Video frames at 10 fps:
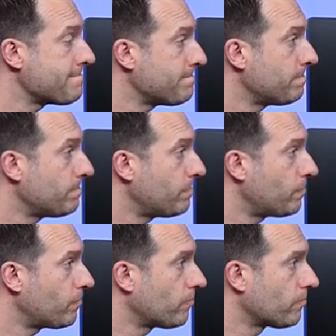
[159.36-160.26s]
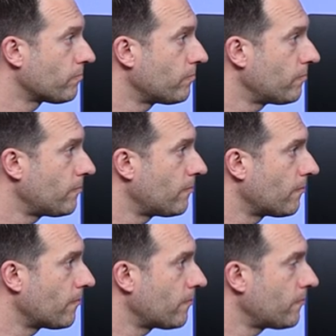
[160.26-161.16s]

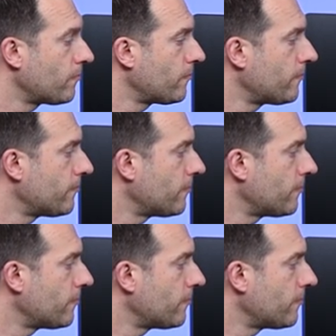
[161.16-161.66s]
(silent)